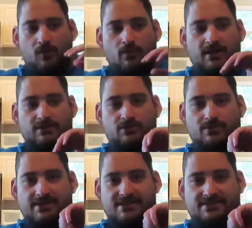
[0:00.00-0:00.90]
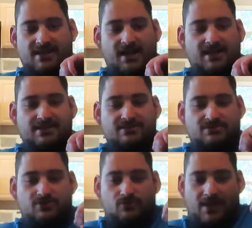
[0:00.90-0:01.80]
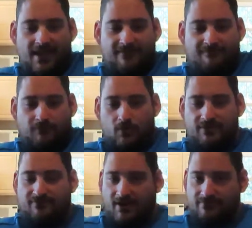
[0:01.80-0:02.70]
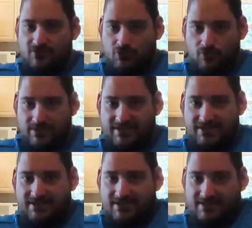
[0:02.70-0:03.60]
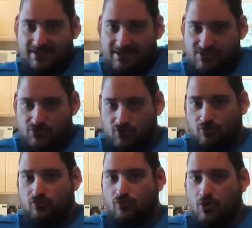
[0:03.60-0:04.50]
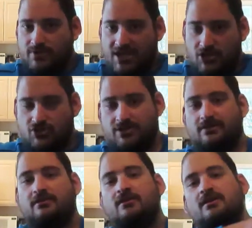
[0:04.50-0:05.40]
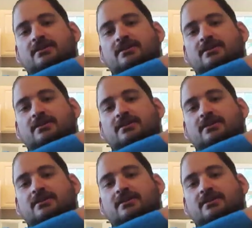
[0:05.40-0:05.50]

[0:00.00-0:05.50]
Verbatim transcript: what I do is I do a forty-five degree external rotation